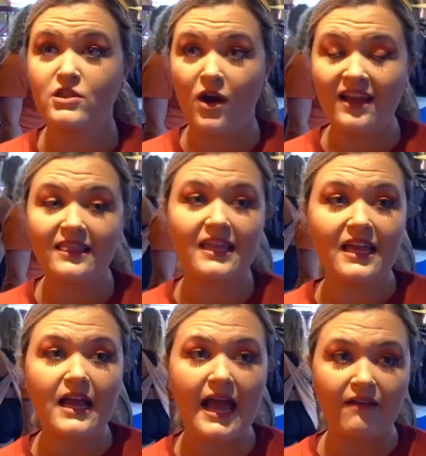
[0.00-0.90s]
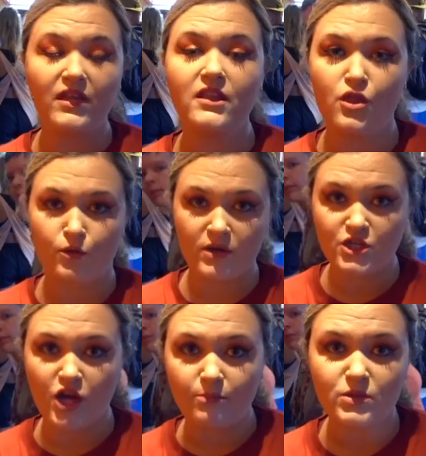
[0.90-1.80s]
So I think having the three
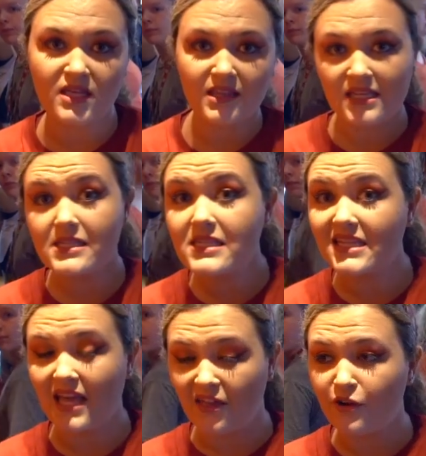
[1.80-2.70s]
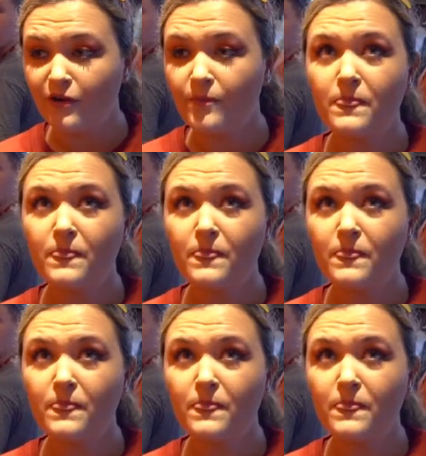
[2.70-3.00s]
shops like this together